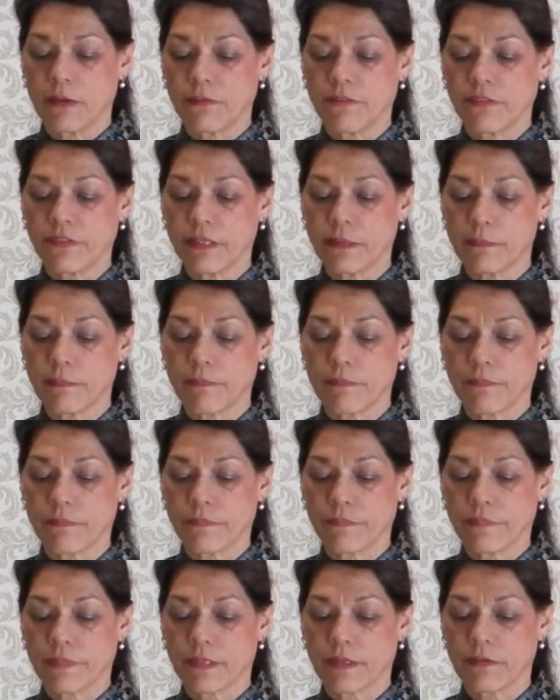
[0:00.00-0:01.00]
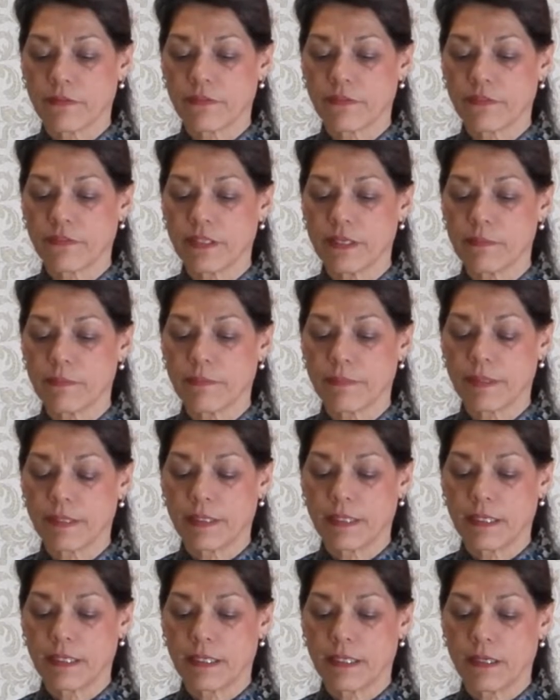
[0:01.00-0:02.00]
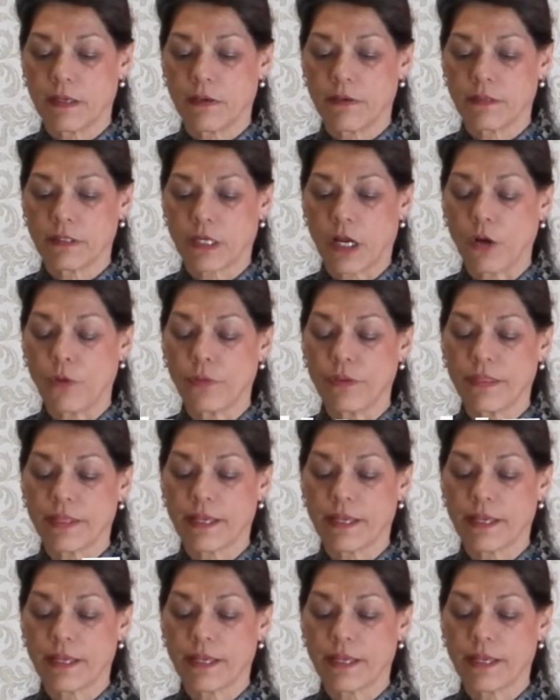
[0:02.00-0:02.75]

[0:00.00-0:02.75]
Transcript: flip, flip, go with the